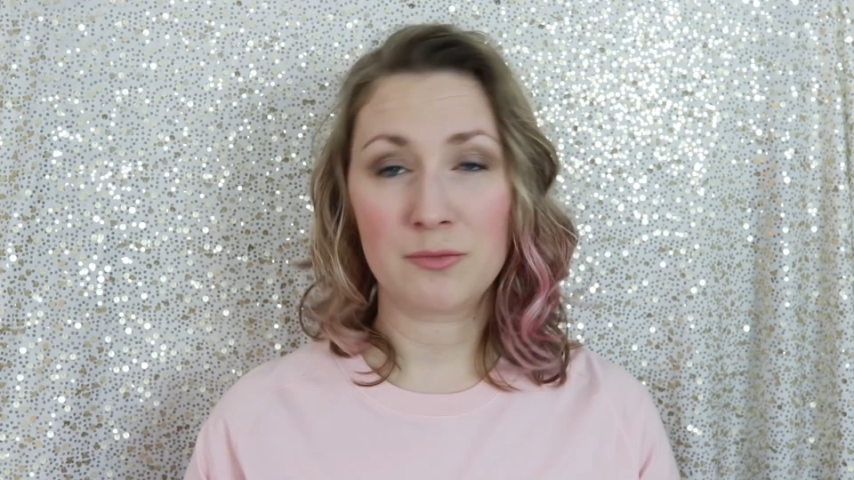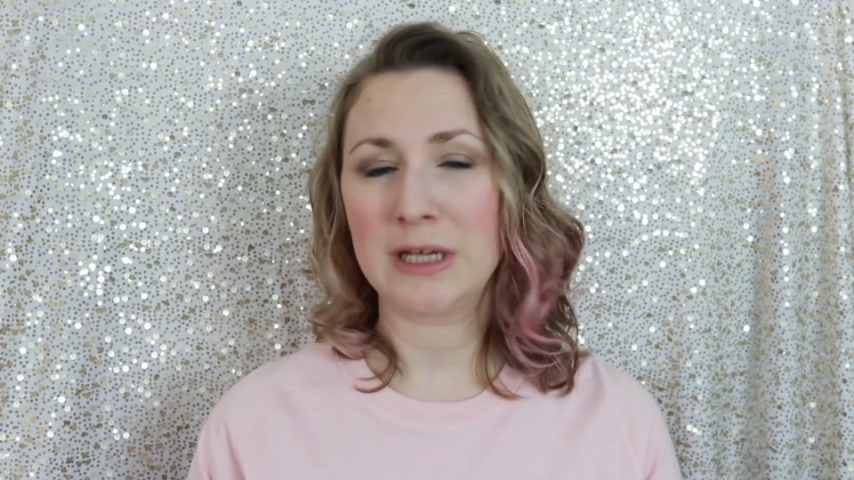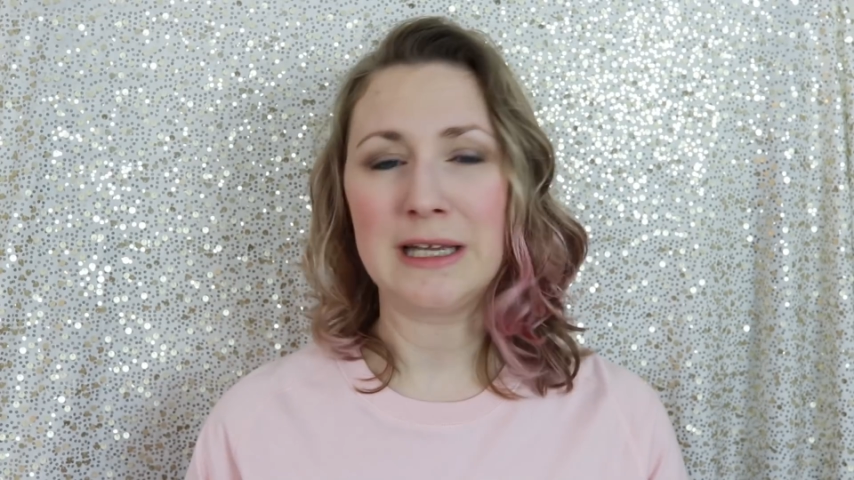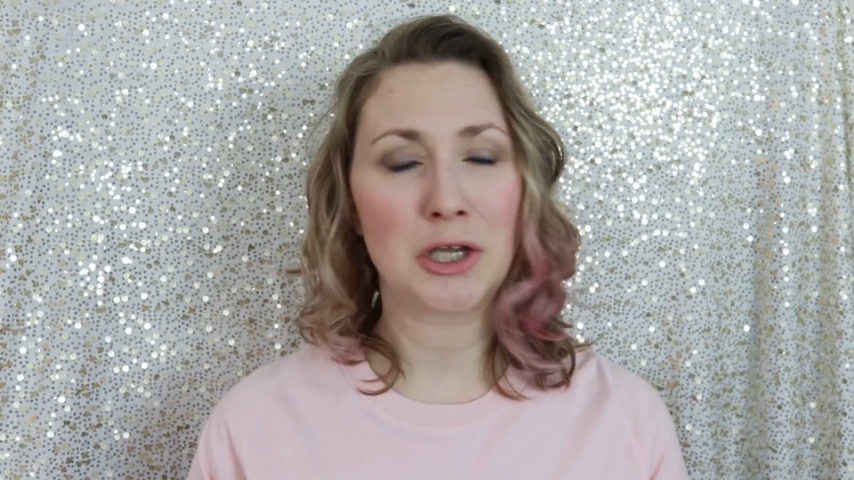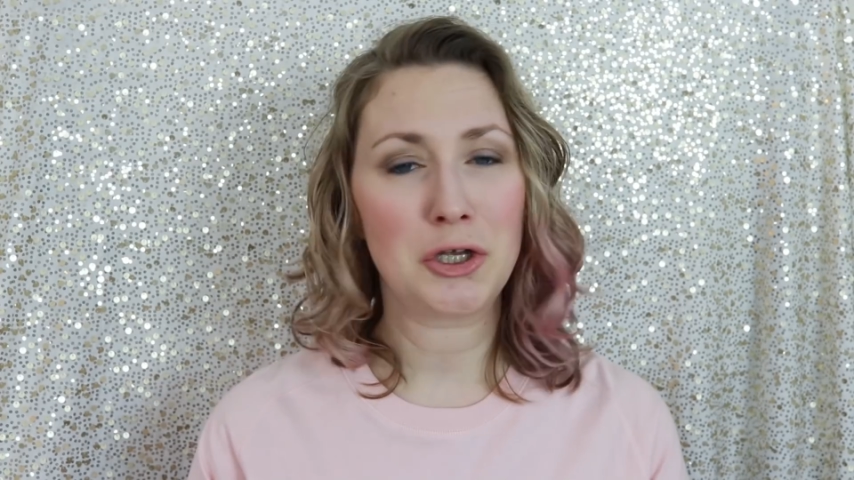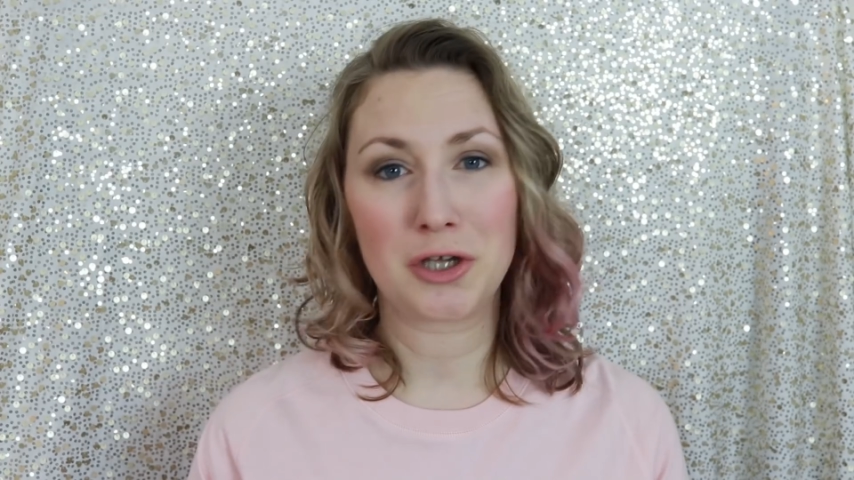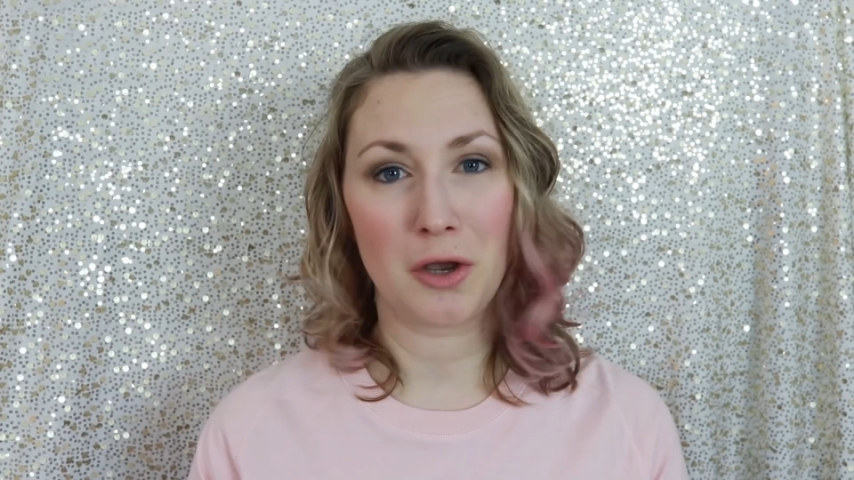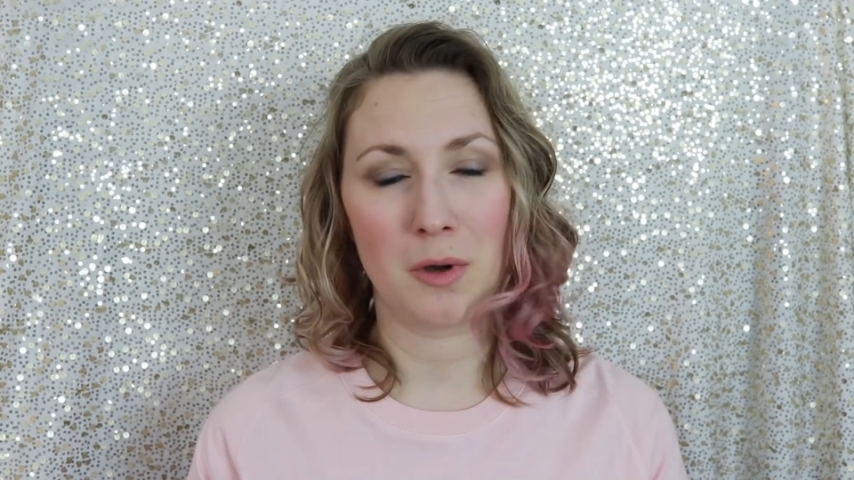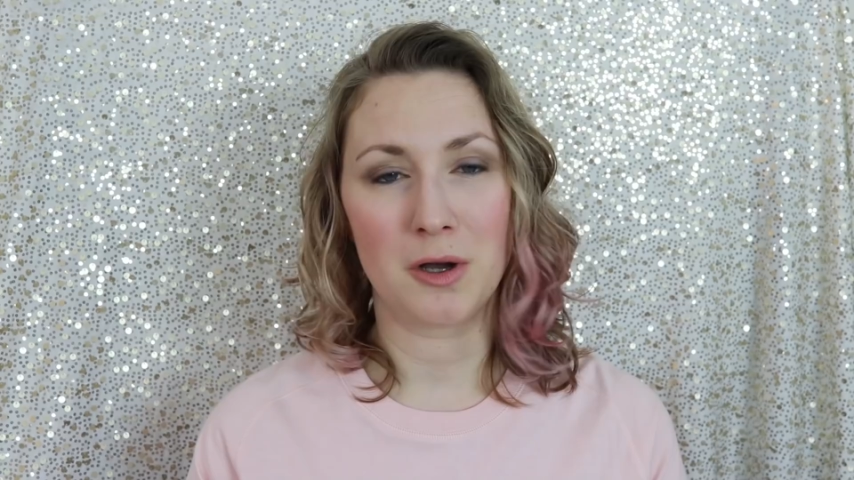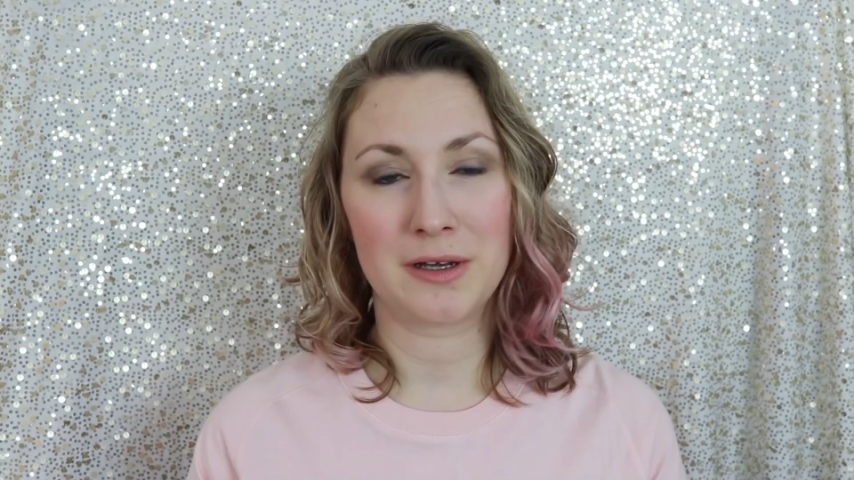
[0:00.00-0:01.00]
I really could
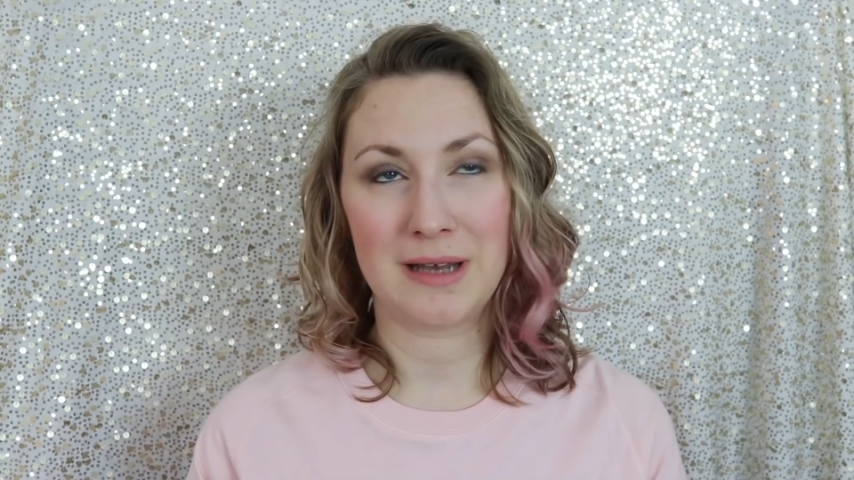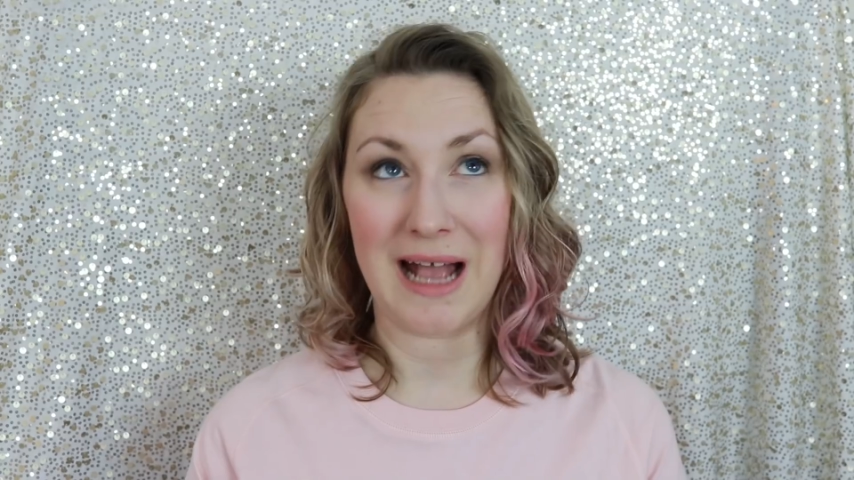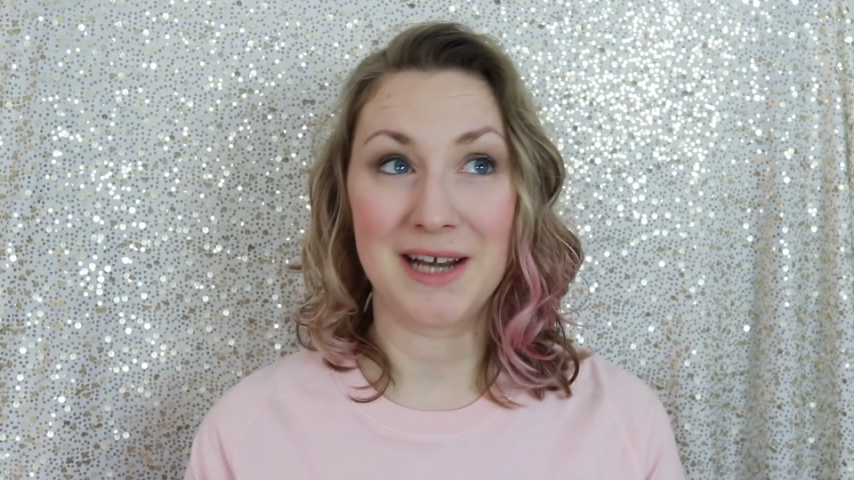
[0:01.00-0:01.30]
go on